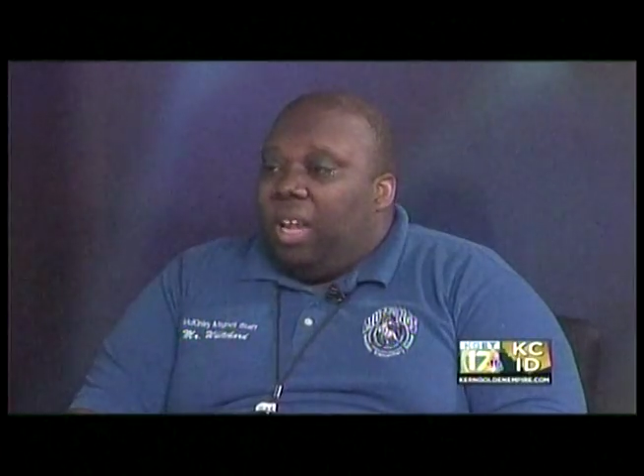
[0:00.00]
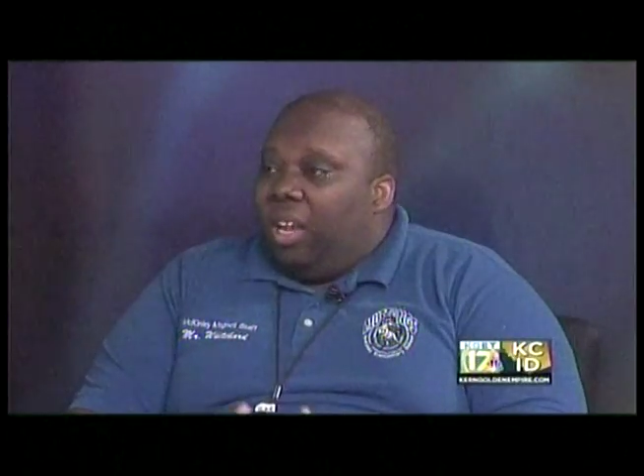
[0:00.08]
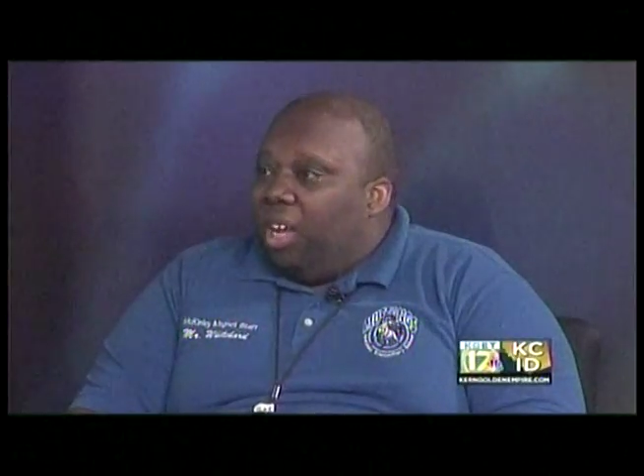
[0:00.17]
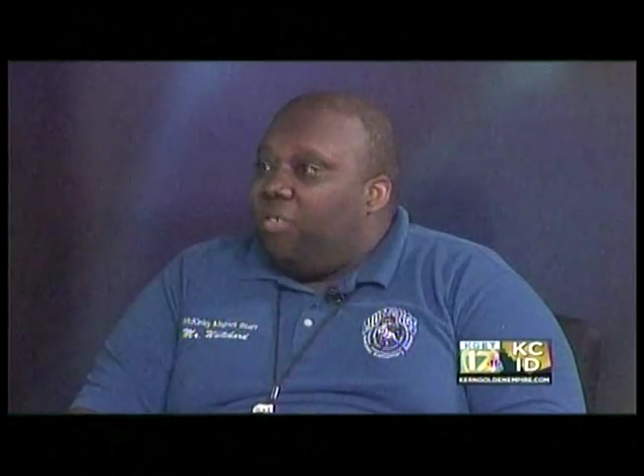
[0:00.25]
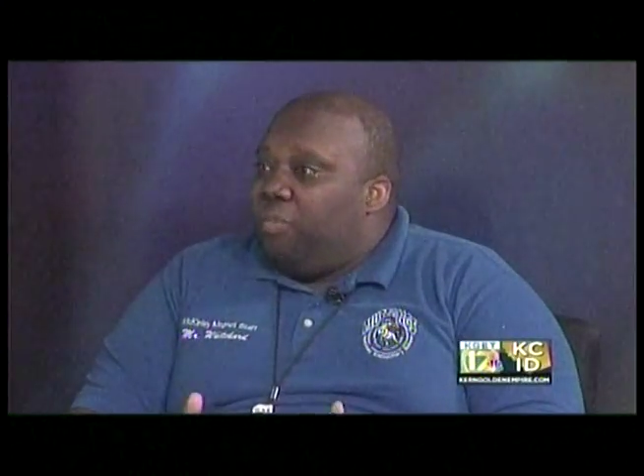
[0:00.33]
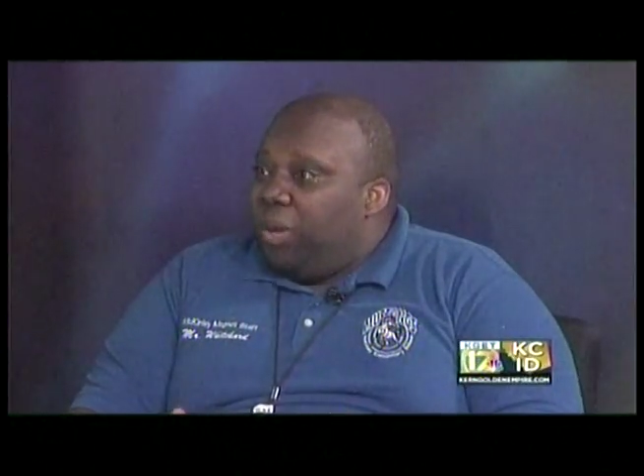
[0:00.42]

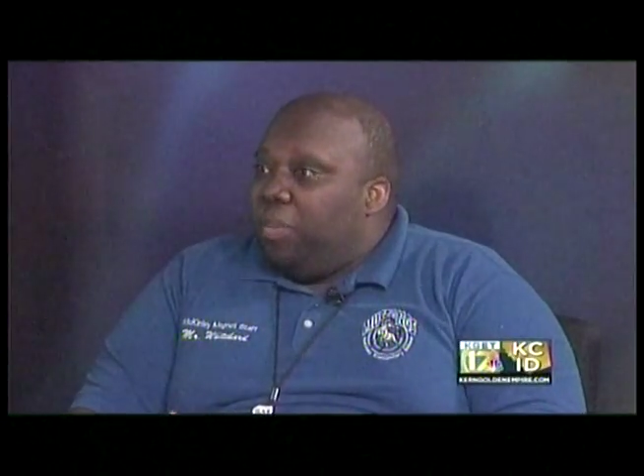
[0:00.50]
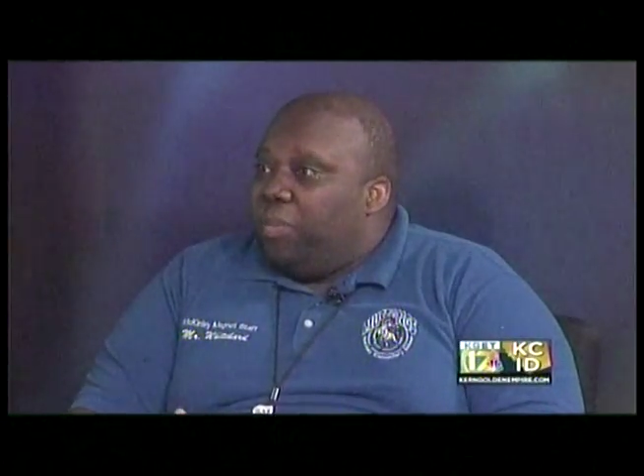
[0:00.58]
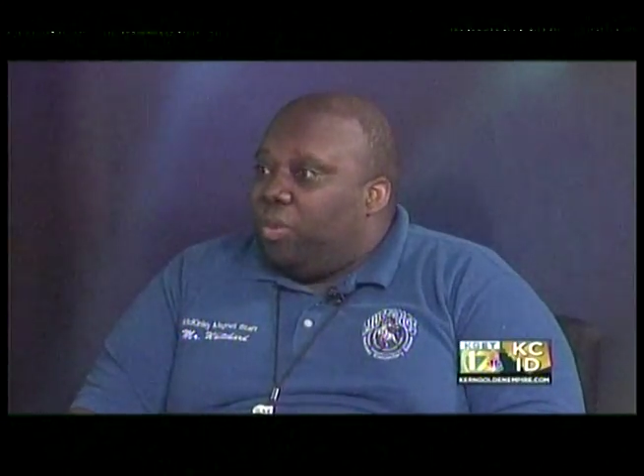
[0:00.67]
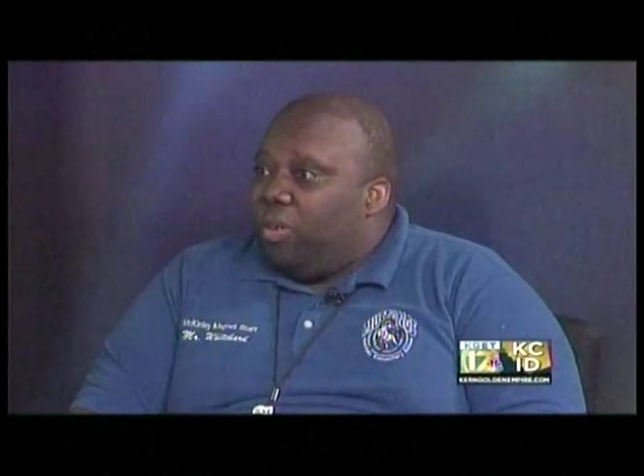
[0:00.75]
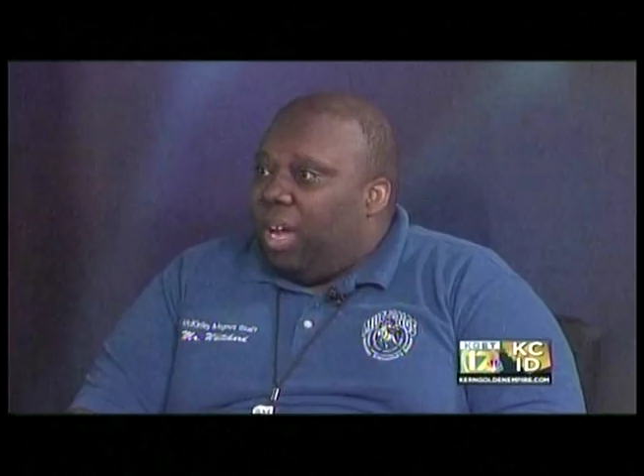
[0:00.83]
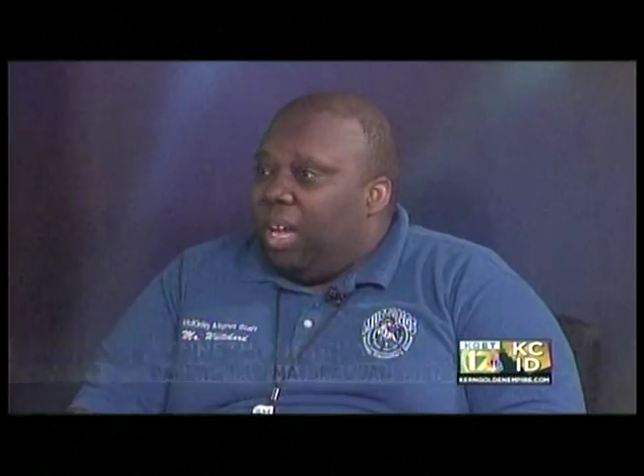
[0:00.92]
love
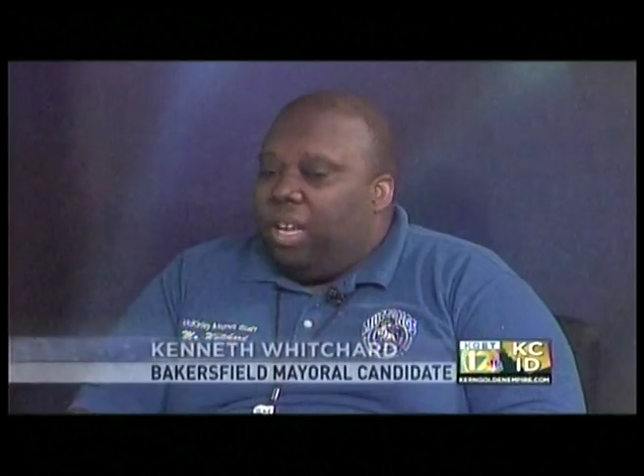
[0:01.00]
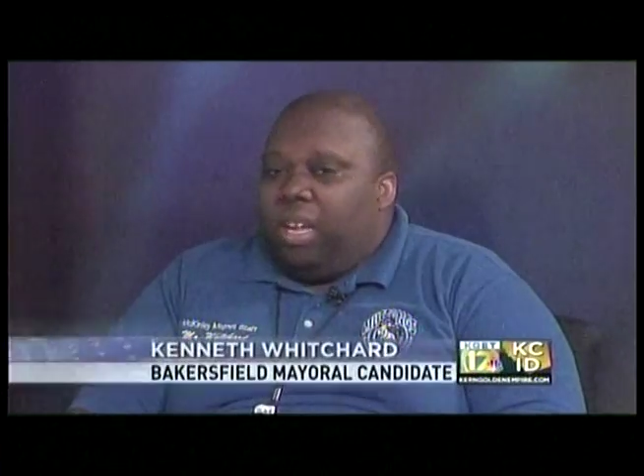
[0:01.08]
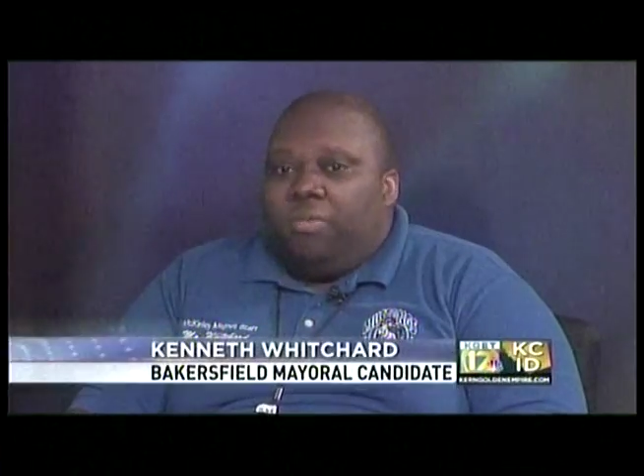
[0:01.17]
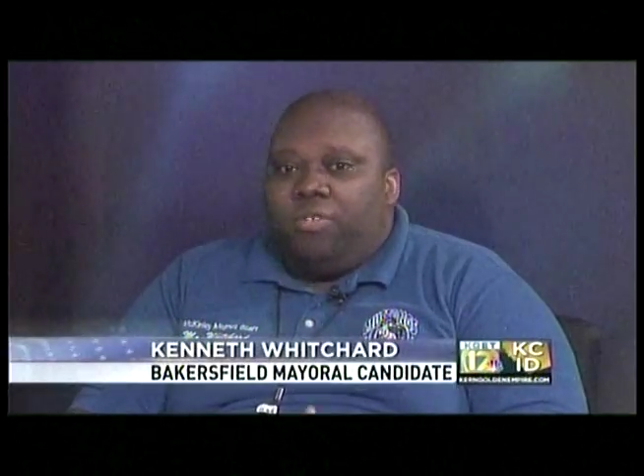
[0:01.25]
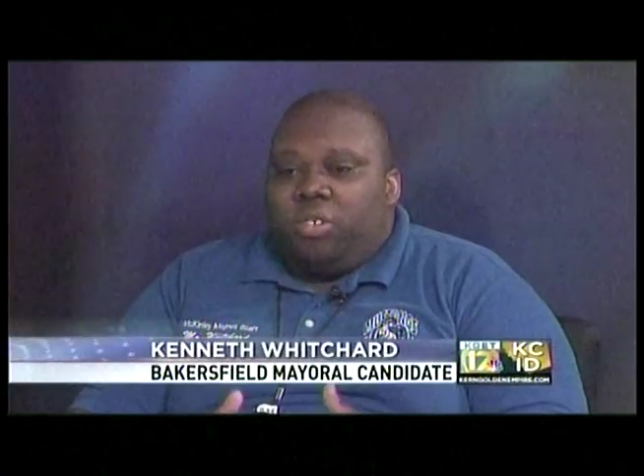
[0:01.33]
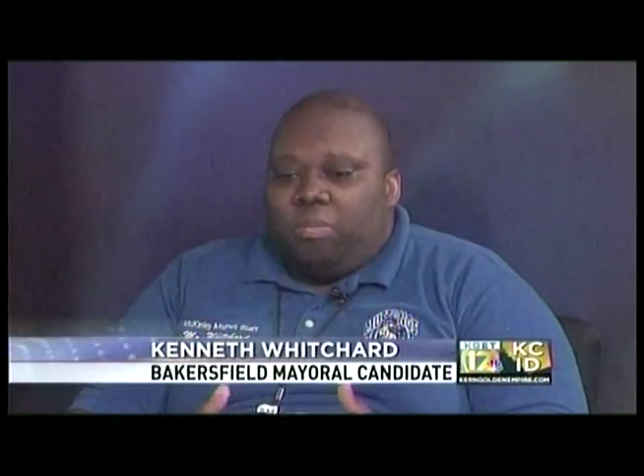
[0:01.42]
people. I
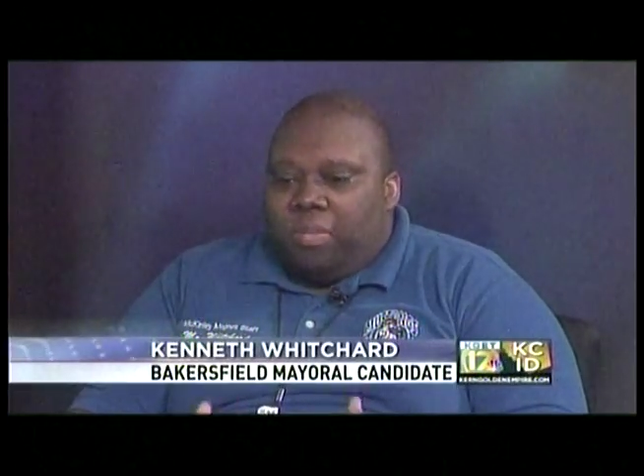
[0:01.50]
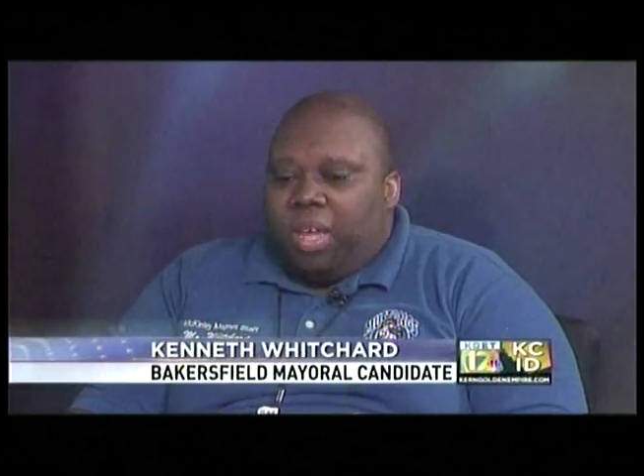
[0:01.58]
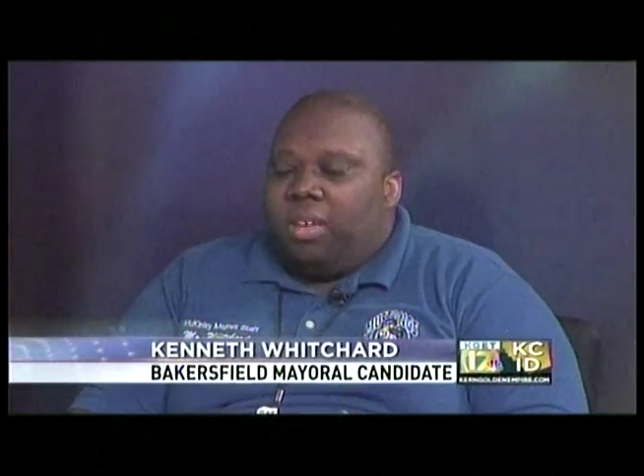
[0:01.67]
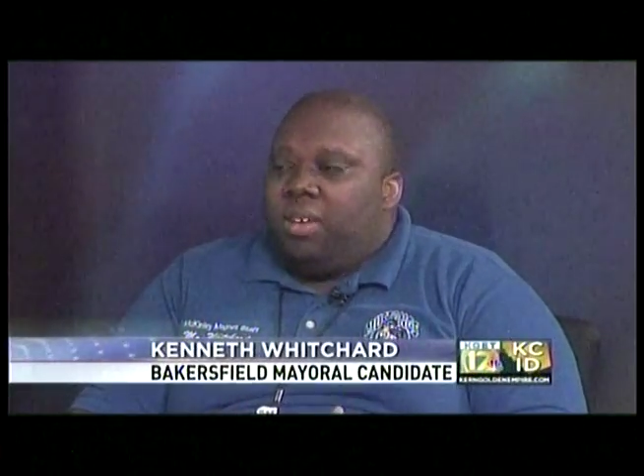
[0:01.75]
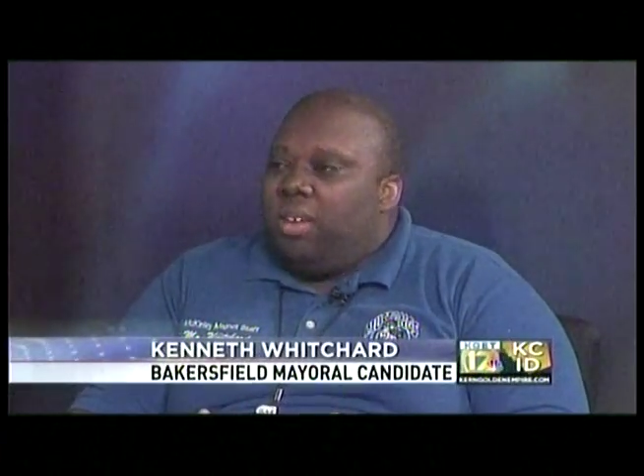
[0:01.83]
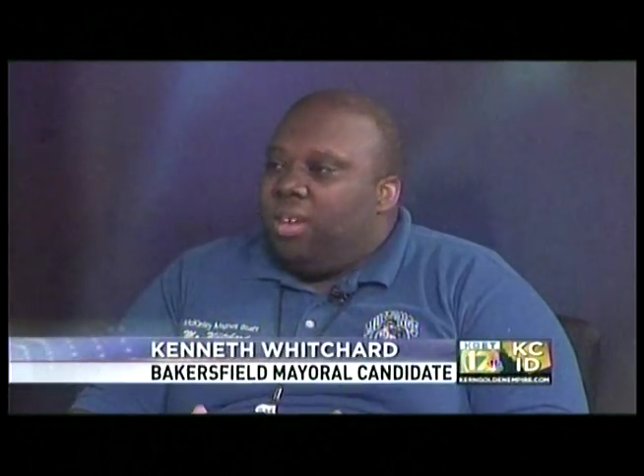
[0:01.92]
love to
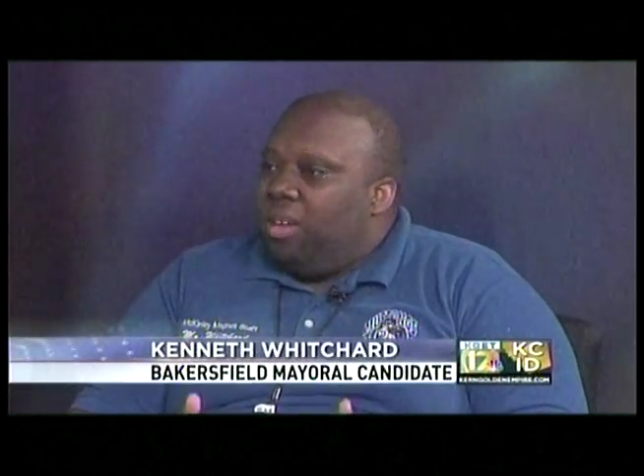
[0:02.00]
make